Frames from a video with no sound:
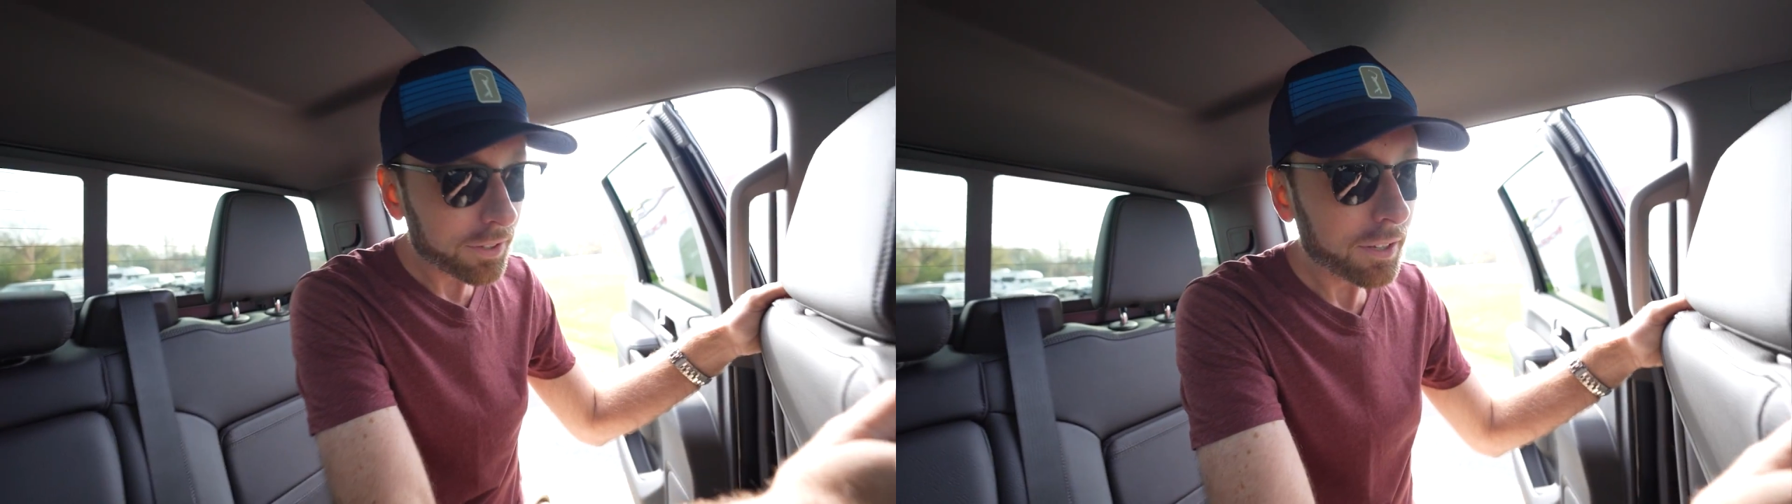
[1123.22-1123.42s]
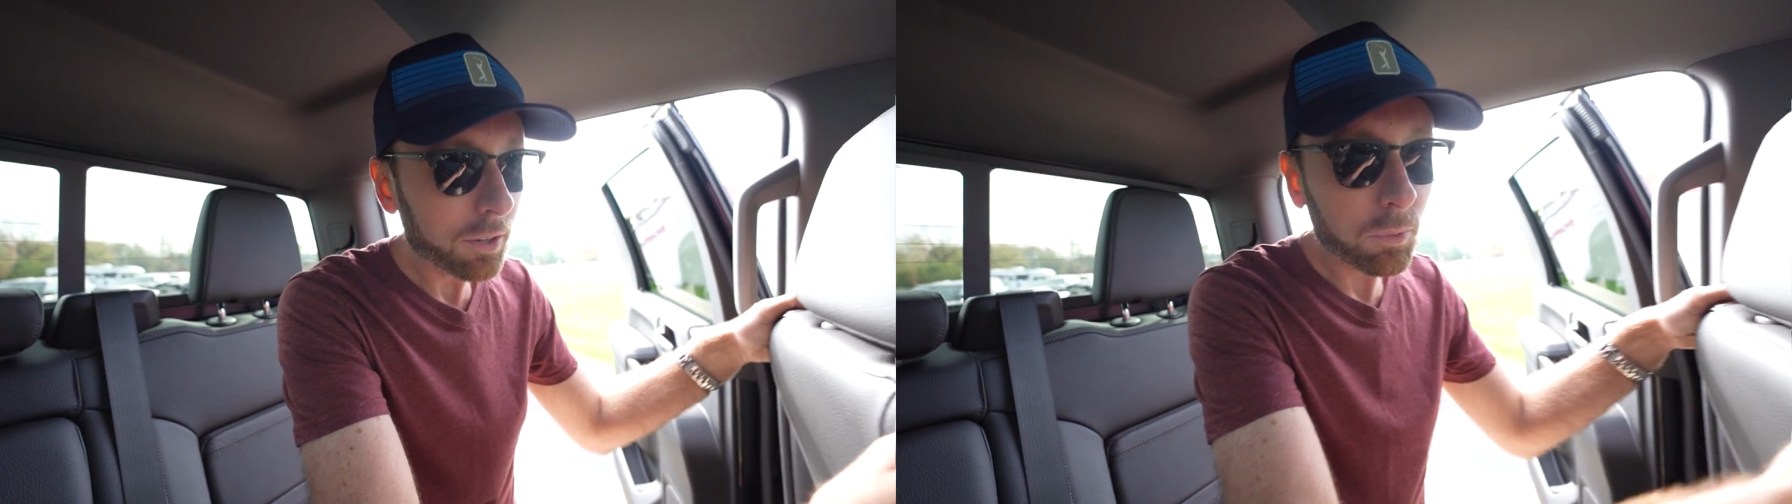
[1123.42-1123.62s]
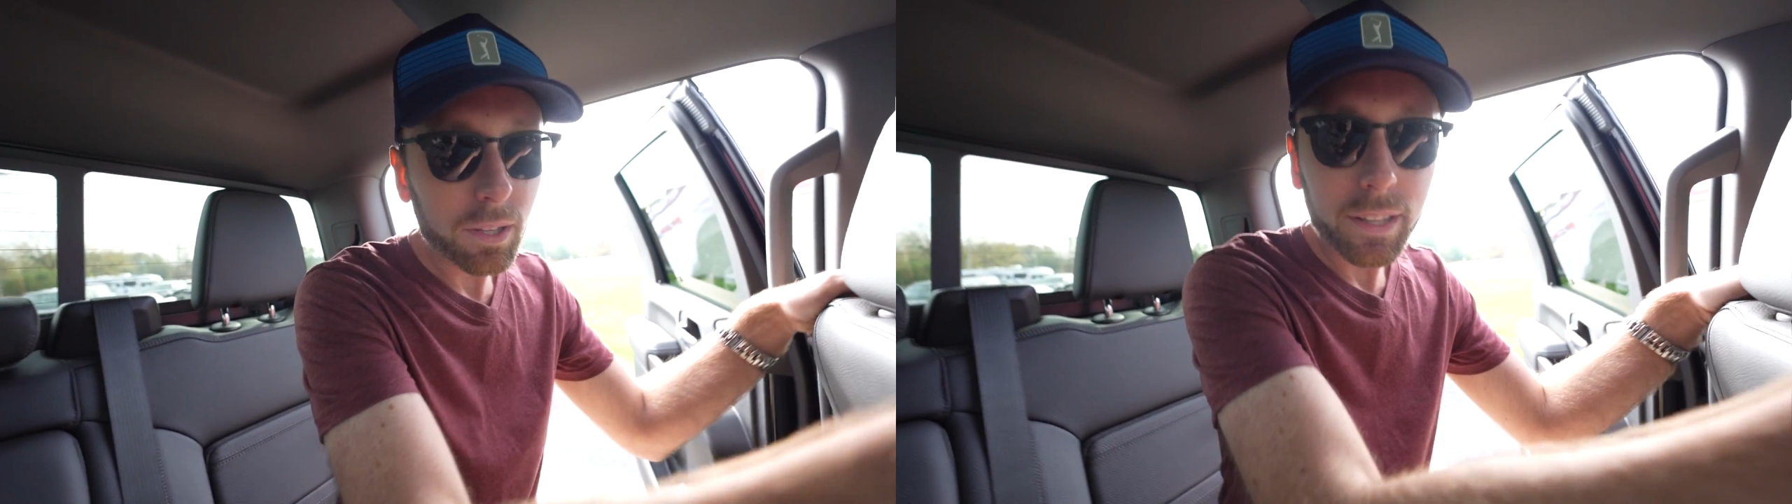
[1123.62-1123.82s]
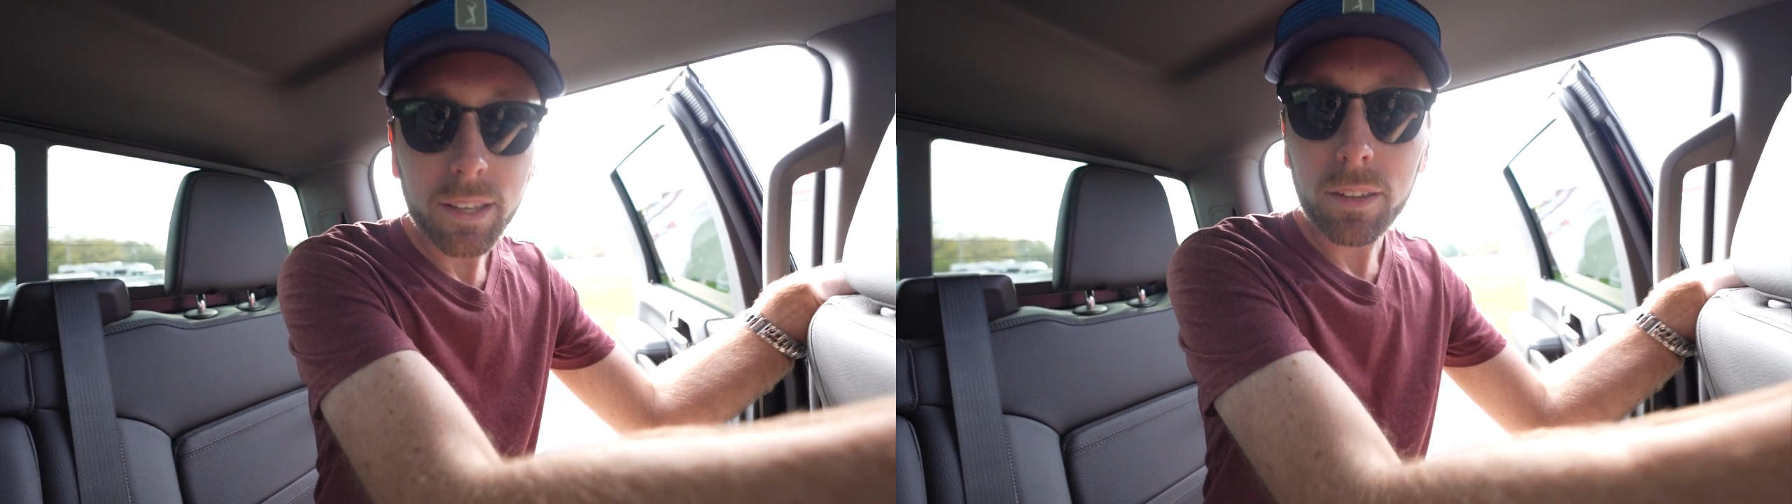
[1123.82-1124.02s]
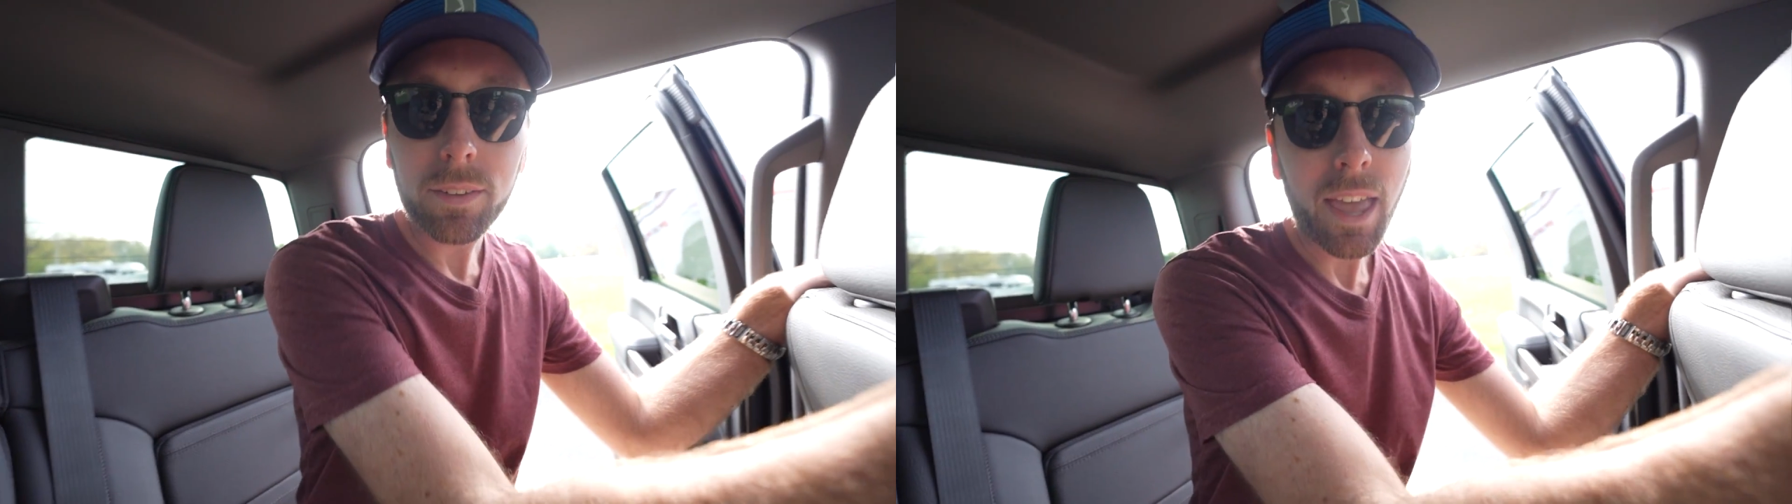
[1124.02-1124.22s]
it really
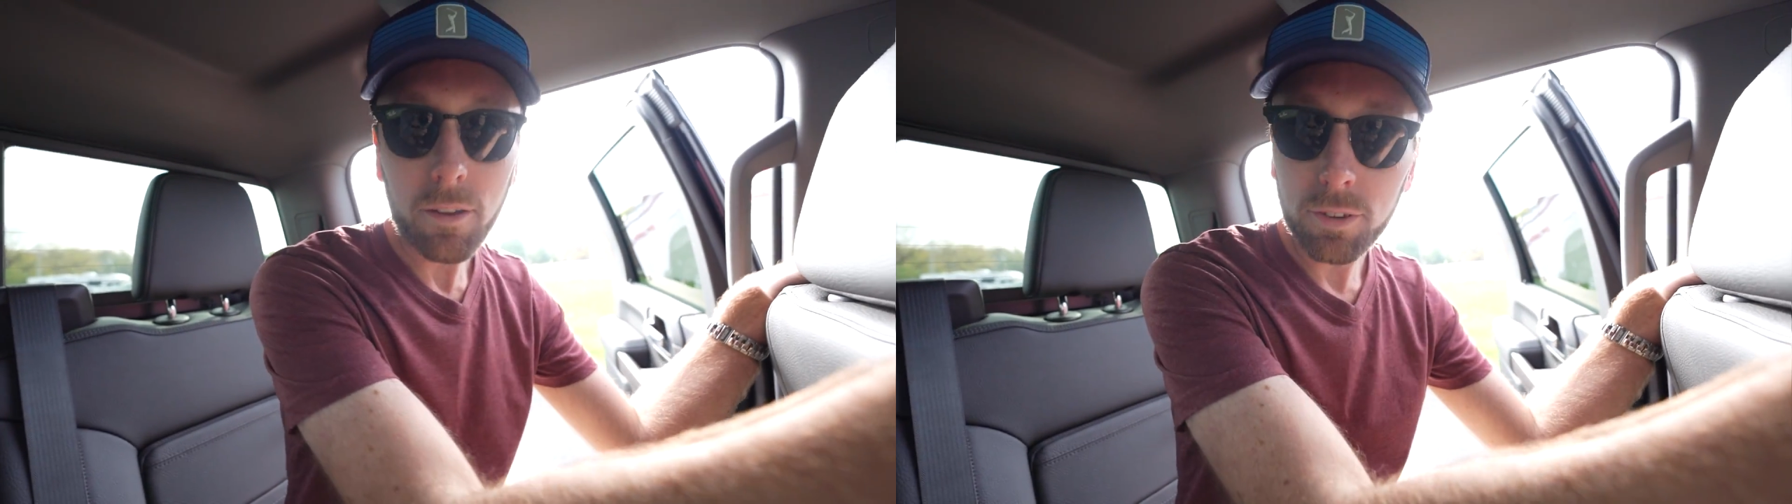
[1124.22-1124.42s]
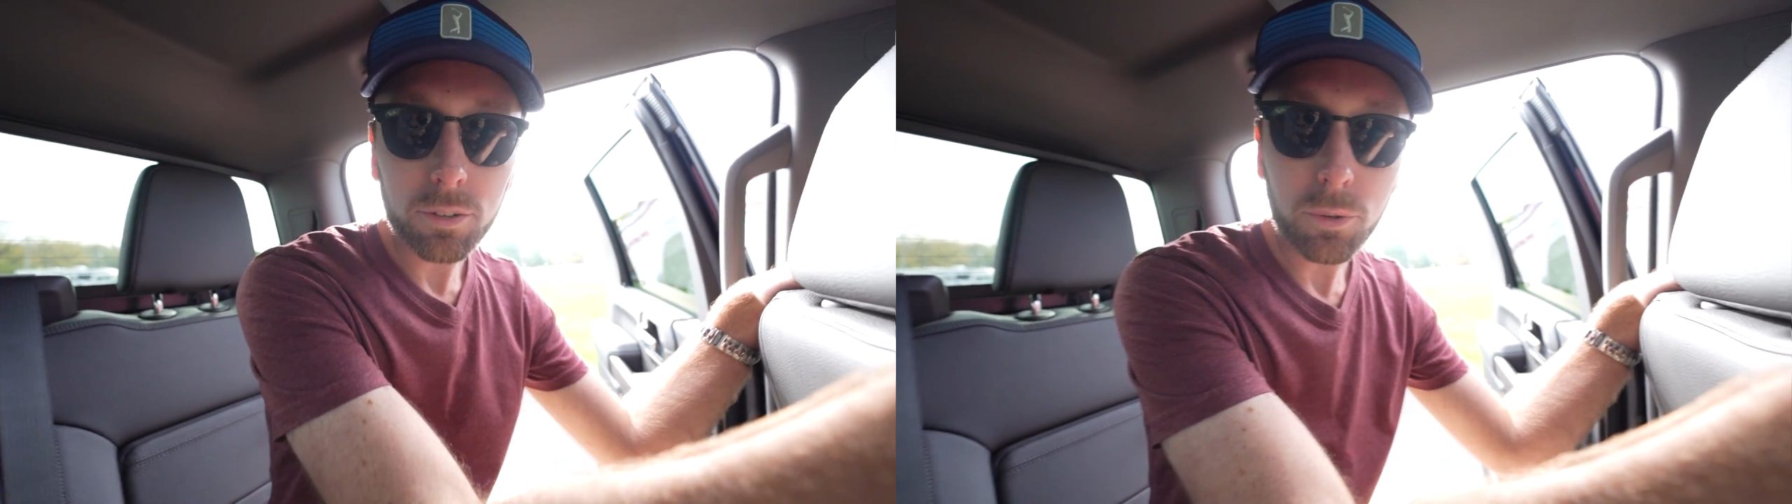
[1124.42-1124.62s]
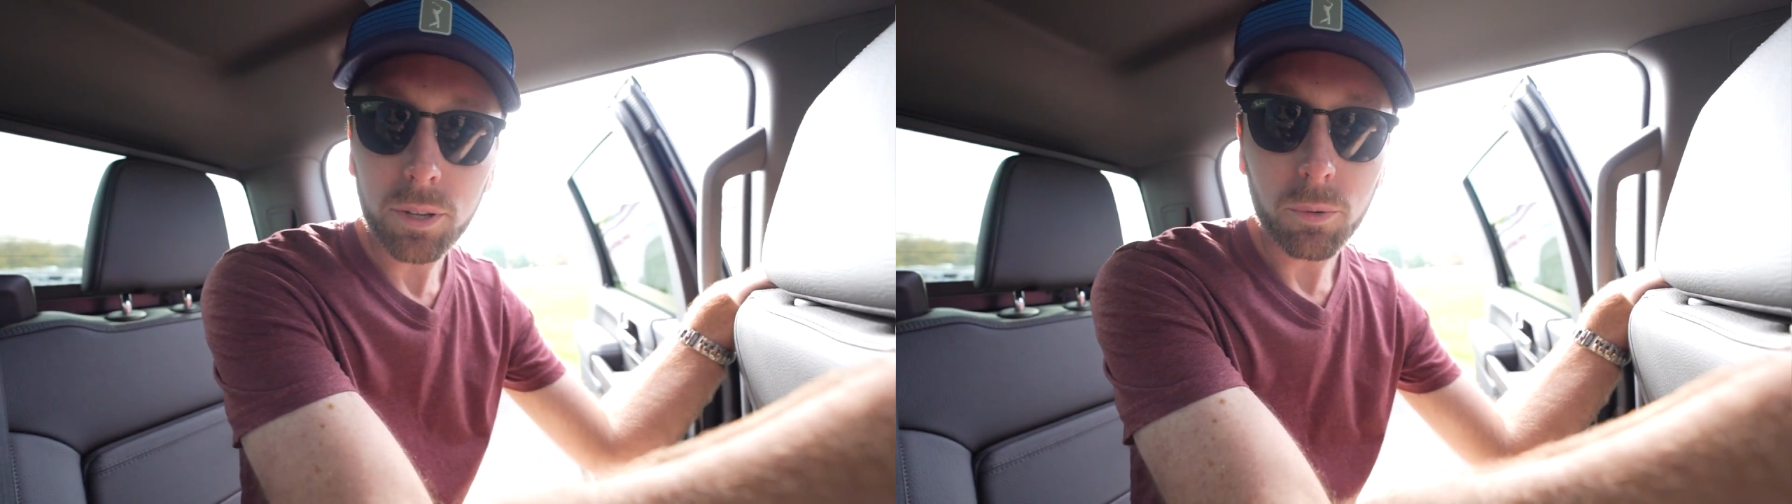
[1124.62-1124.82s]
is heavy duty,